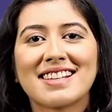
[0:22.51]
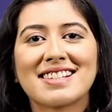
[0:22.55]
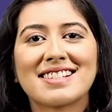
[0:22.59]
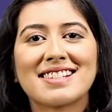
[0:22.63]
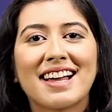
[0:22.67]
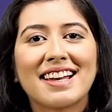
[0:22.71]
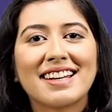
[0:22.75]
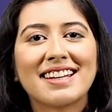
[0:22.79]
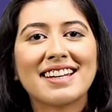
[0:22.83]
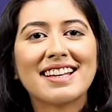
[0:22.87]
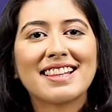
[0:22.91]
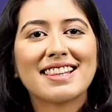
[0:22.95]

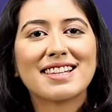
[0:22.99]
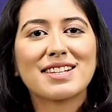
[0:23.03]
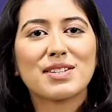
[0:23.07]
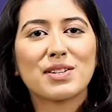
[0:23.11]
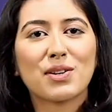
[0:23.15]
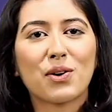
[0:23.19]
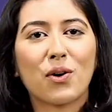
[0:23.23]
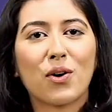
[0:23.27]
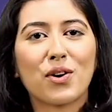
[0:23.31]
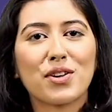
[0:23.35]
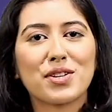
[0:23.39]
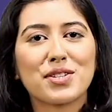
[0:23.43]
Studying this
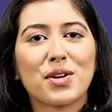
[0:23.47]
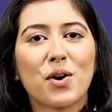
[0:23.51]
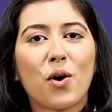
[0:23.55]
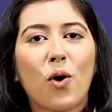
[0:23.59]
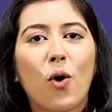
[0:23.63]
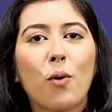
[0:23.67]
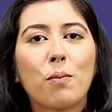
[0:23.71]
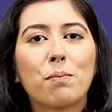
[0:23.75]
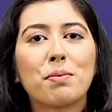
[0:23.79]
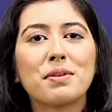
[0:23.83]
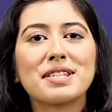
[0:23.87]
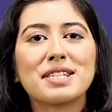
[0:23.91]
course
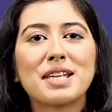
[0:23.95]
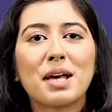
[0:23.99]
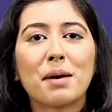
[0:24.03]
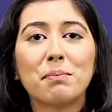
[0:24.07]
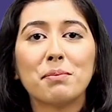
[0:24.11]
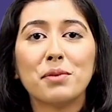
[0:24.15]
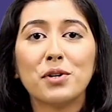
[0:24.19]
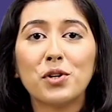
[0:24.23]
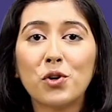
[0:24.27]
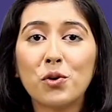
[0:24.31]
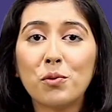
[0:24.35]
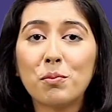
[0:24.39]
opens up
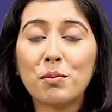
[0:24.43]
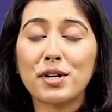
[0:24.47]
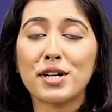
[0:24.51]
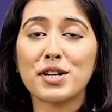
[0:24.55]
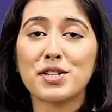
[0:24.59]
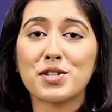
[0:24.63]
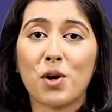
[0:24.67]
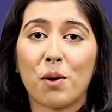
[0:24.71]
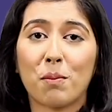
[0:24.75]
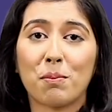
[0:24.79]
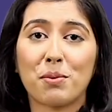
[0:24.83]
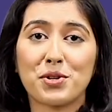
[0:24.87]

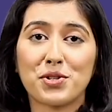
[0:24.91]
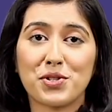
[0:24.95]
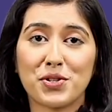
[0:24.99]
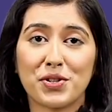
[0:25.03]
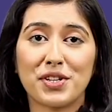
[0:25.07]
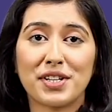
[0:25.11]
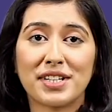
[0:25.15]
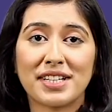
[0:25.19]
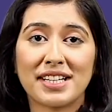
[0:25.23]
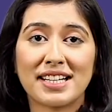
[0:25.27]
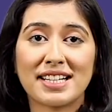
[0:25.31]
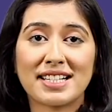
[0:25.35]
numerous
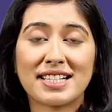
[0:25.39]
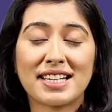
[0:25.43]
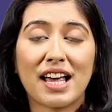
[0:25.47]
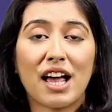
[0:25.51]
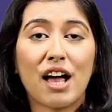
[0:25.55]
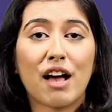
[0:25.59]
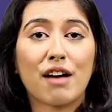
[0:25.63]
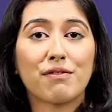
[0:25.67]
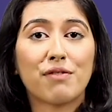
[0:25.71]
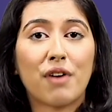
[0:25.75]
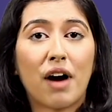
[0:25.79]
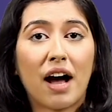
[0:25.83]
opportunities
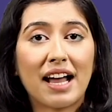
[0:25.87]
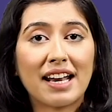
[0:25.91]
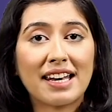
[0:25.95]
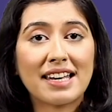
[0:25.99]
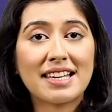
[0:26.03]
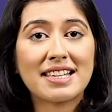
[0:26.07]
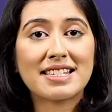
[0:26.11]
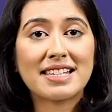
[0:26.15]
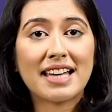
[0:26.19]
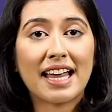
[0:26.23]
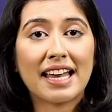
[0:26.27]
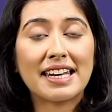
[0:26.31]
for
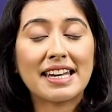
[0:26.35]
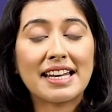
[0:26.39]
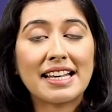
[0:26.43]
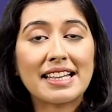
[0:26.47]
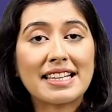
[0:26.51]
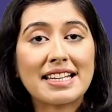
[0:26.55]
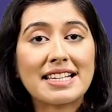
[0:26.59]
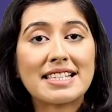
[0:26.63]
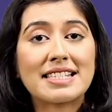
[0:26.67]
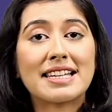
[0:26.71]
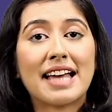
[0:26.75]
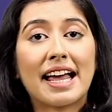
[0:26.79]
understanding
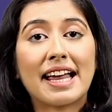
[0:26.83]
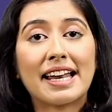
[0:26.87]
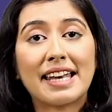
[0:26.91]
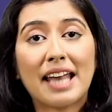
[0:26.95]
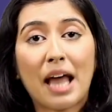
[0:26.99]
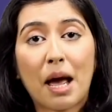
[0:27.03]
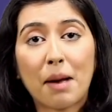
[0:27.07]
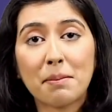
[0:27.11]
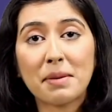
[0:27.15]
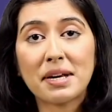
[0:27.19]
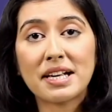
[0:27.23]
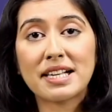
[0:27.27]
this
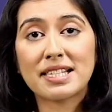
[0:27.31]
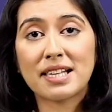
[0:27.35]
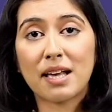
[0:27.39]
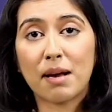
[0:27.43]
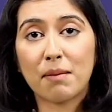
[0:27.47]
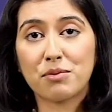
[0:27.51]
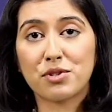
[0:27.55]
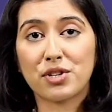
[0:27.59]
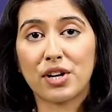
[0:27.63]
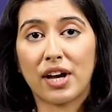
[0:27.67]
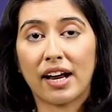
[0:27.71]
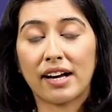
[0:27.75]
dynamic
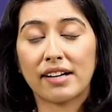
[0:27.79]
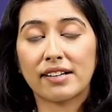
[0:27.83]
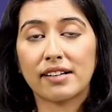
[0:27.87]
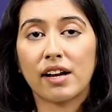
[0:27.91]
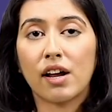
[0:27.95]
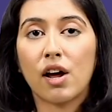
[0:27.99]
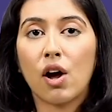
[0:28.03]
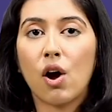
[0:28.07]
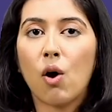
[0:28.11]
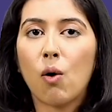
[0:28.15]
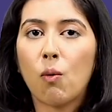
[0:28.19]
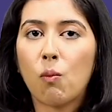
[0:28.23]
subject
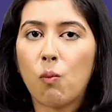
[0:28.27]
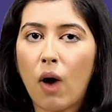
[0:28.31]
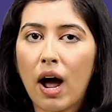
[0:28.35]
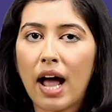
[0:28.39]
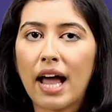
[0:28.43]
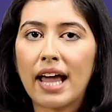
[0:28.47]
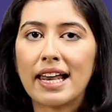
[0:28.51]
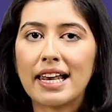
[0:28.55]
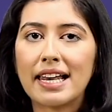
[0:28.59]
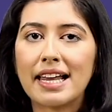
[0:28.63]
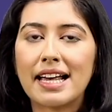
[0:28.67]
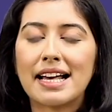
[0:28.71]

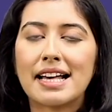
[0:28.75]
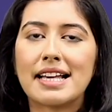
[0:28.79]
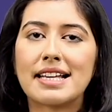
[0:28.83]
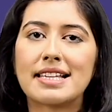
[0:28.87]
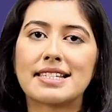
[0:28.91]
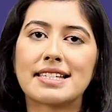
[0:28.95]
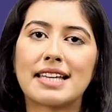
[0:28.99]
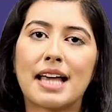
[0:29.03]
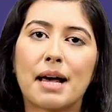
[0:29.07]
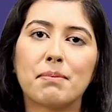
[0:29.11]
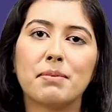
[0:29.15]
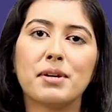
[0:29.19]
while
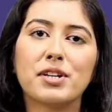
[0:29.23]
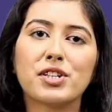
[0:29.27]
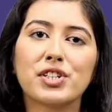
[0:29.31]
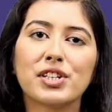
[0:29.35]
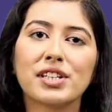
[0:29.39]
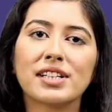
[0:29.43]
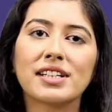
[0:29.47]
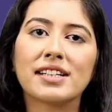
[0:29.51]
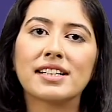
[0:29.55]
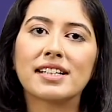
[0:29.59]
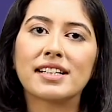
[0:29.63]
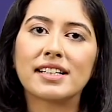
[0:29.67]

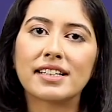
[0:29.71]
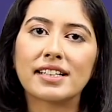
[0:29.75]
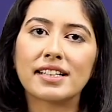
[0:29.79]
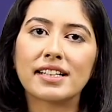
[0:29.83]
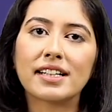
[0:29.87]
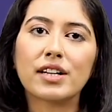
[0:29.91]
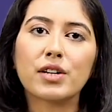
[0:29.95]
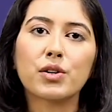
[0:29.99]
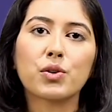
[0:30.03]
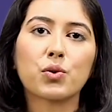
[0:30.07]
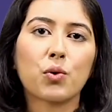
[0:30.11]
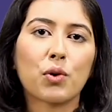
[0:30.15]
establishing a
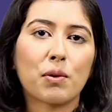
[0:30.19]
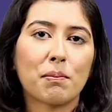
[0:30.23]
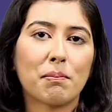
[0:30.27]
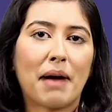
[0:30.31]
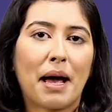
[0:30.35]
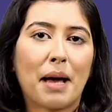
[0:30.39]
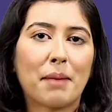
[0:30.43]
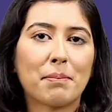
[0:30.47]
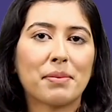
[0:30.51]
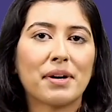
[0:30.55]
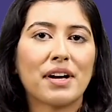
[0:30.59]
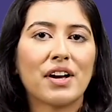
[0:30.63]
career
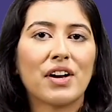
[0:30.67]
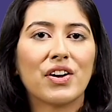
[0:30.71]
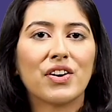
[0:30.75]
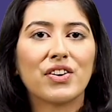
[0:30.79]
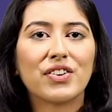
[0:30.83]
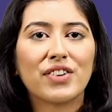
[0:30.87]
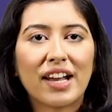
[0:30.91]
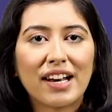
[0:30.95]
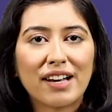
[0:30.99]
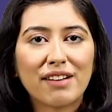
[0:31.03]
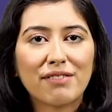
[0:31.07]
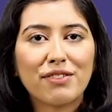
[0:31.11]
roadmap
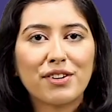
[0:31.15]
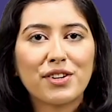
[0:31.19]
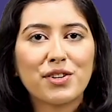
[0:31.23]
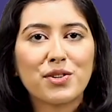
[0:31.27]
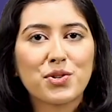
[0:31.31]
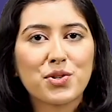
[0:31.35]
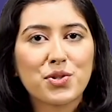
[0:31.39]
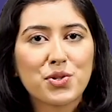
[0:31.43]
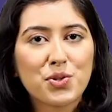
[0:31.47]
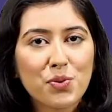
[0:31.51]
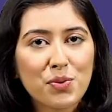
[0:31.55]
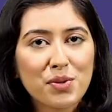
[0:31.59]
relevant to
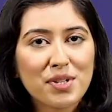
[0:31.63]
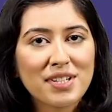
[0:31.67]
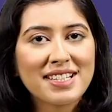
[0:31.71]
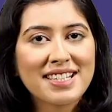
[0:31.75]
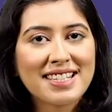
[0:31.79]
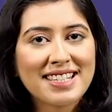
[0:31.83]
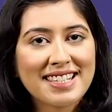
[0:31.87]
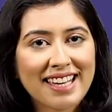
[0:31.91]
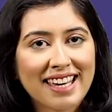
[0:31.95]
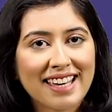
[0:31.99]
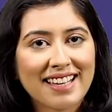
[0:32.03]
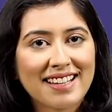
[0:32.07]
students'
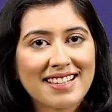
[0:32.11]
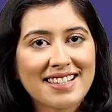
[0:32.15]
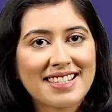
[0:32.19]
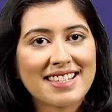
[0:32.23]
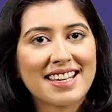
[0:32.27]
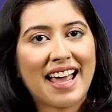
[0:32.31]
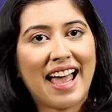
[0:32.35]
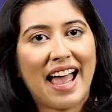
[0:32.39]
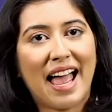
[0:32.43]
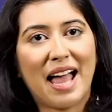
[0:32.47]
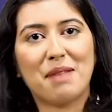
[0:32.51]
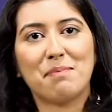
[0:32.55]
skills
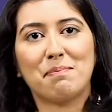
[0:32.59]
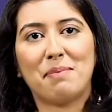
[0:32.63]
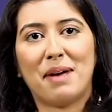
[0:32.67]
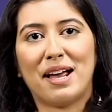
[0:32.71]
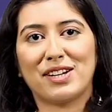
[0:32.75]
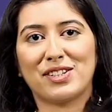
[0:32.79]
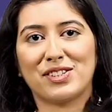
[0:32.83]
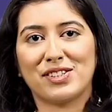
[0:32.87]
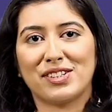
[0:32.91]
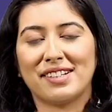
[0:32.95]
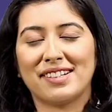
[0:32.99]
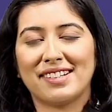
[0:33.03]
and
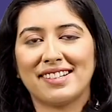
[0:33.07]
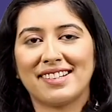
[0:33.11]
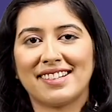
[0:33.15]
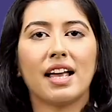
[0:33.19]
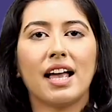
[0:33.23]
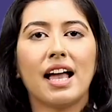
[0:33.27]
passion.